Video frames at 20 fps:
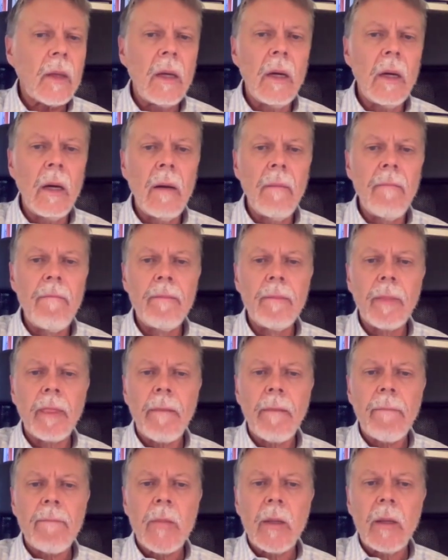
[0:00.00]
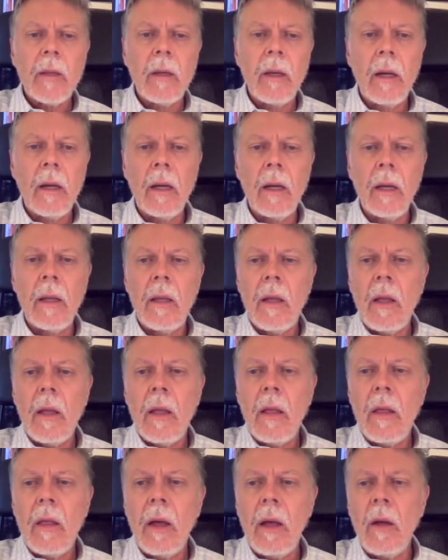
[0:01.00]
Even
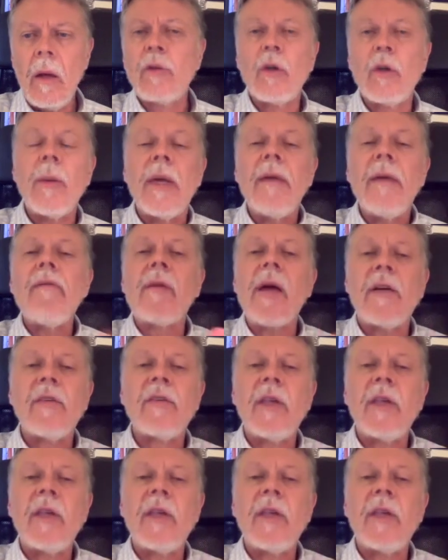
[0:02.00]
it